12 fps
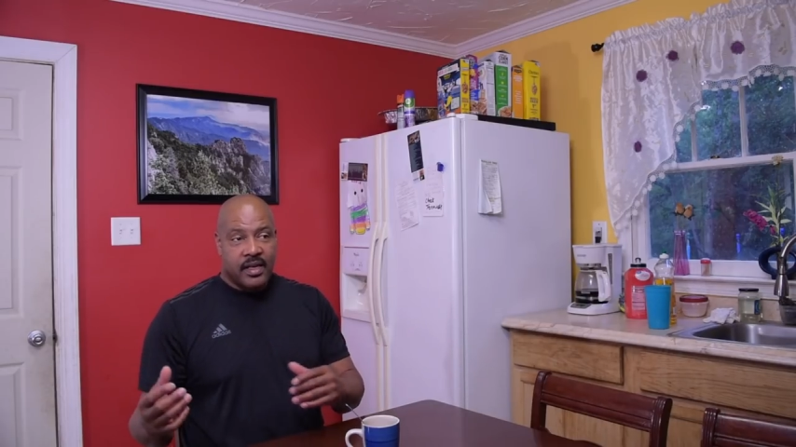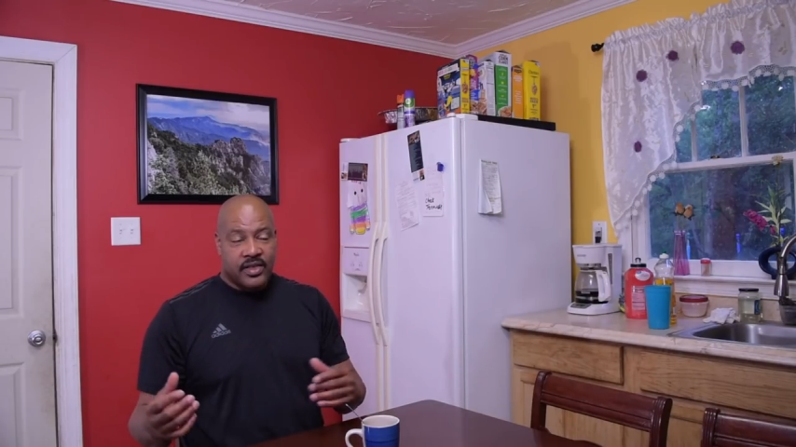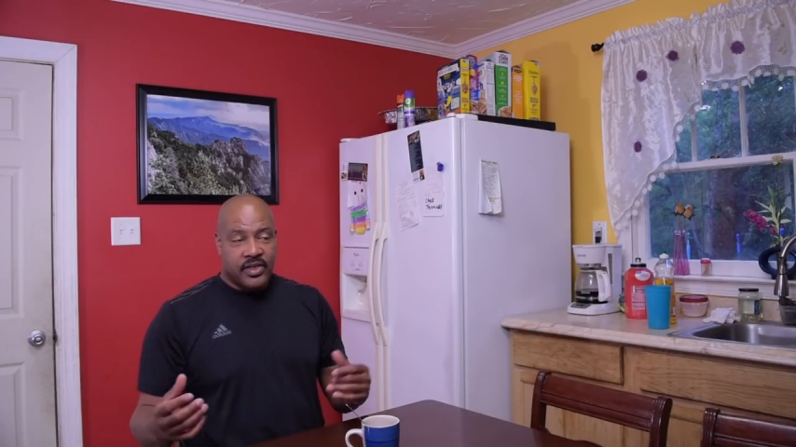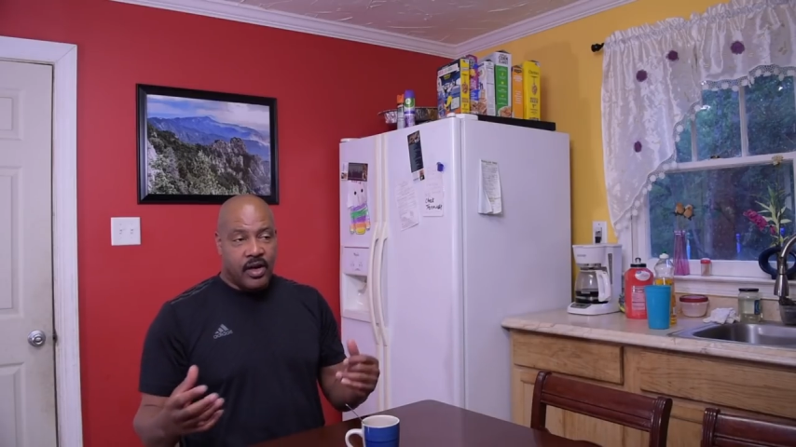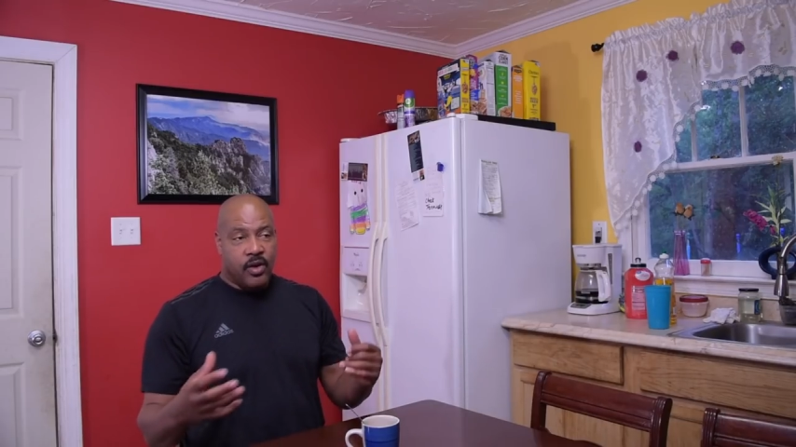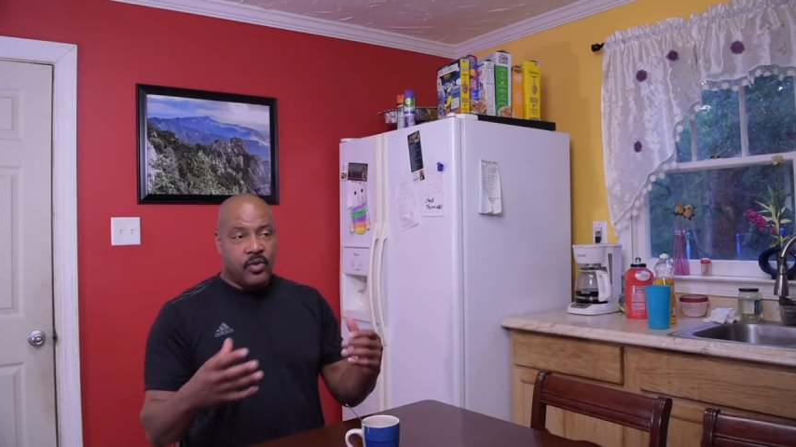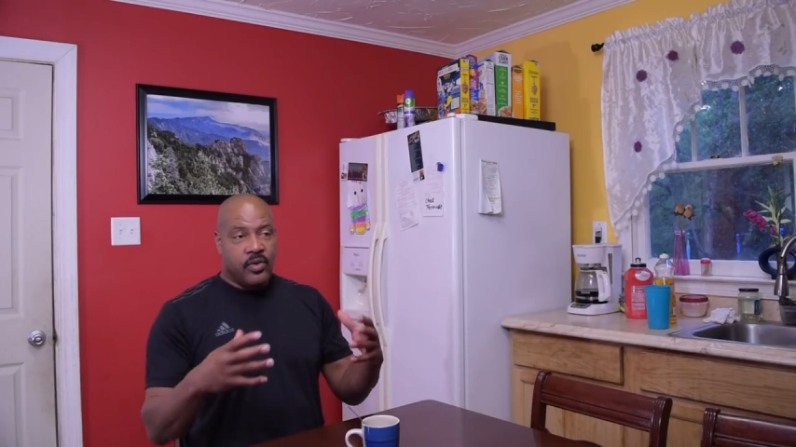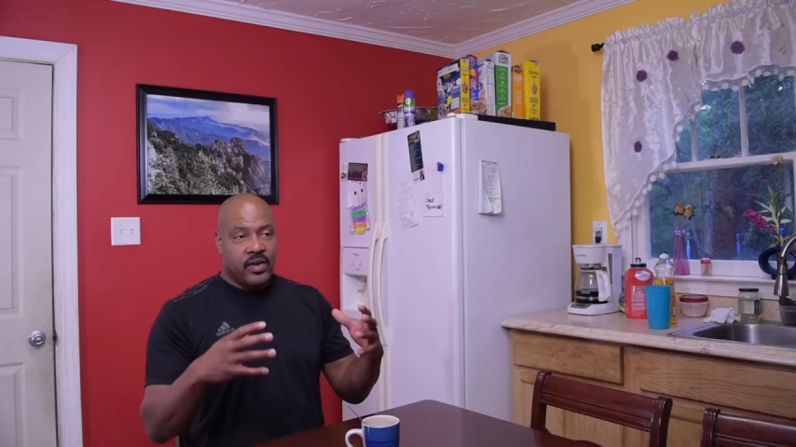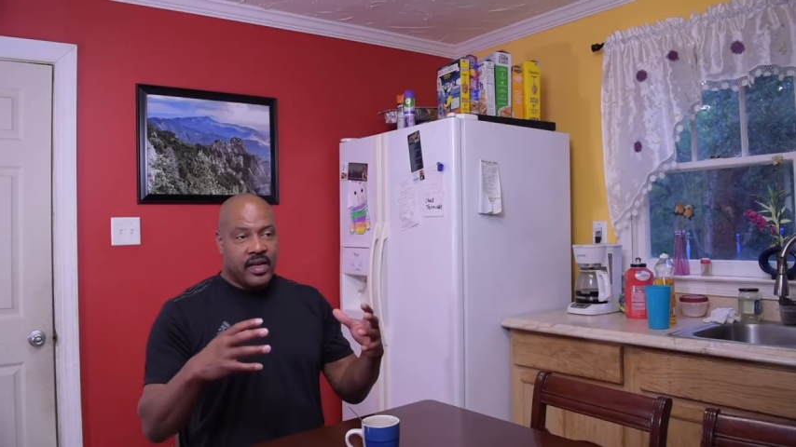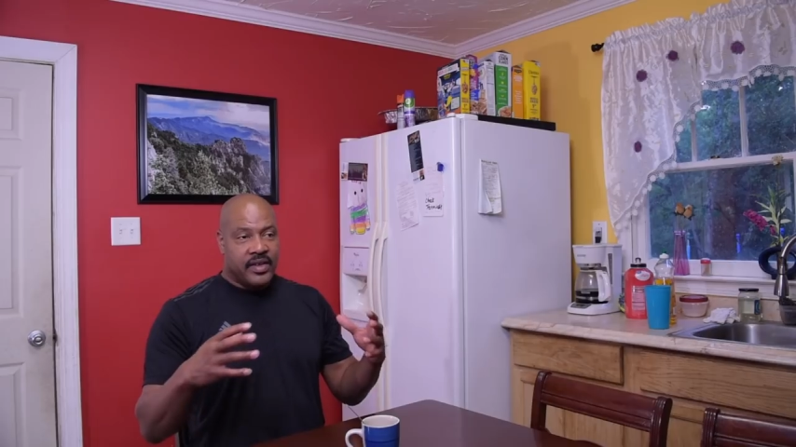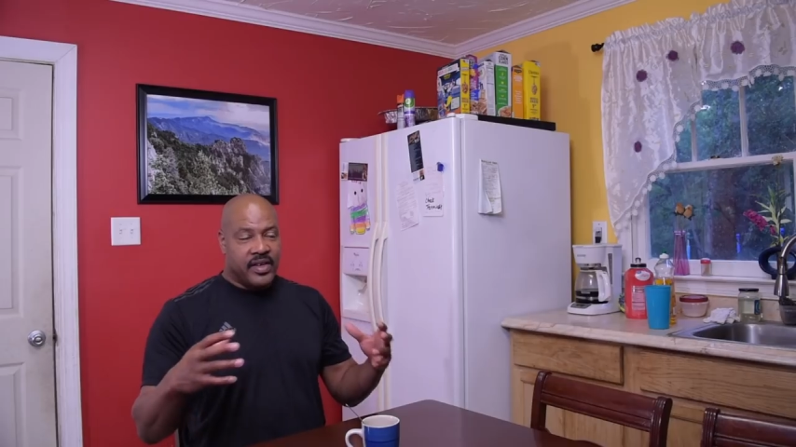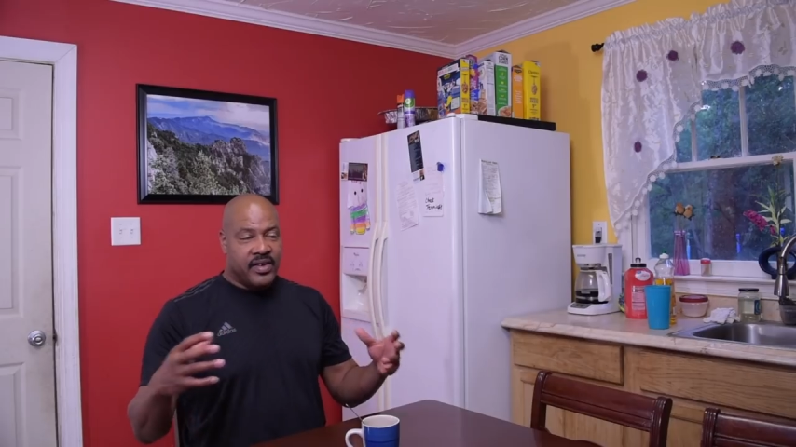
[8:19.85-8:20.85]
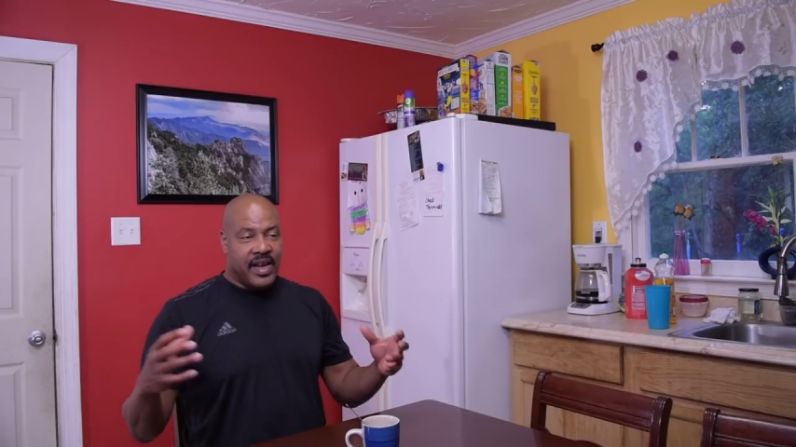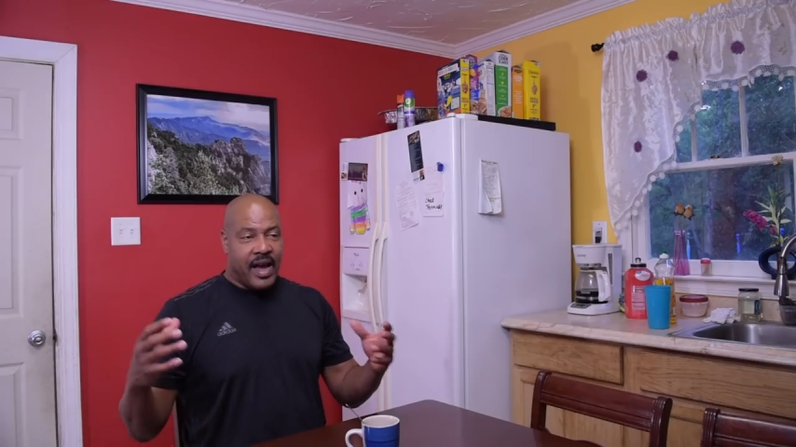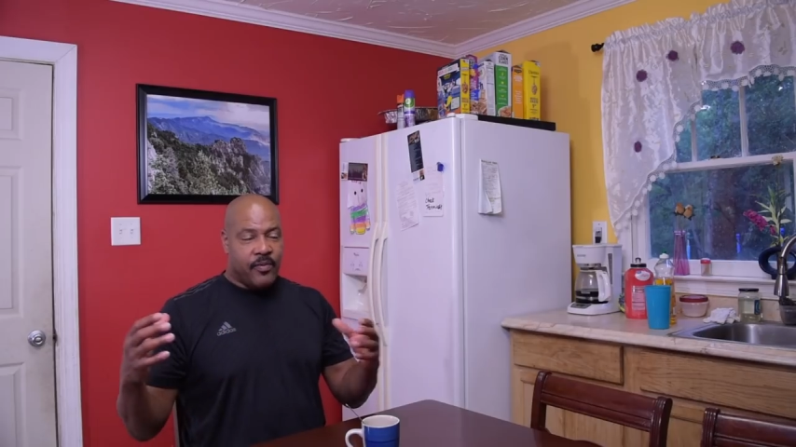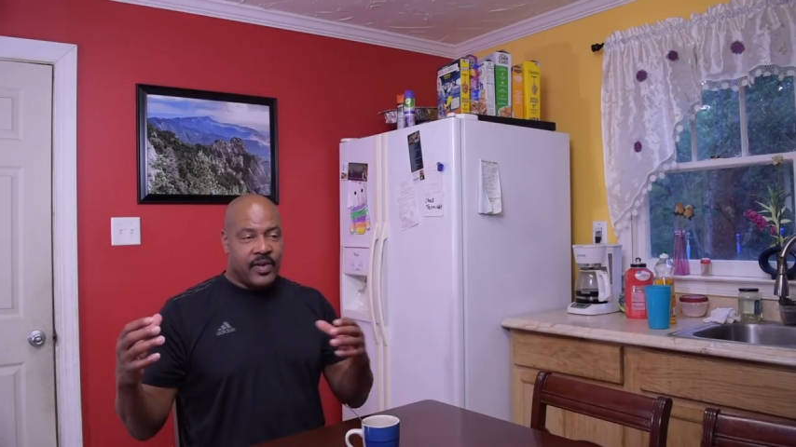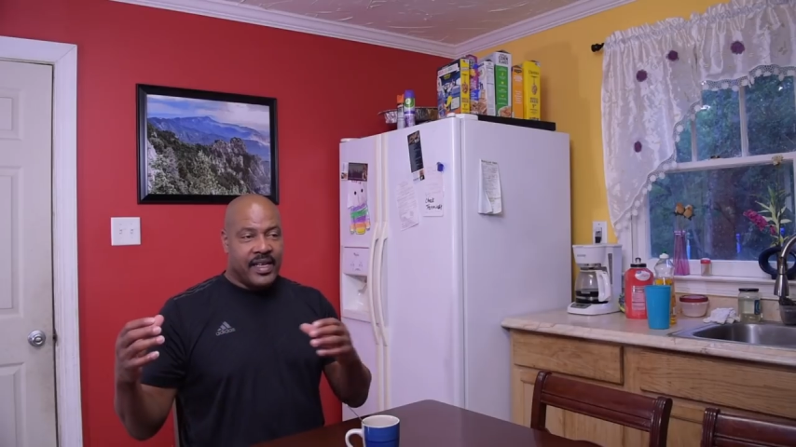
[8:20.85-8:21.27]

So they're not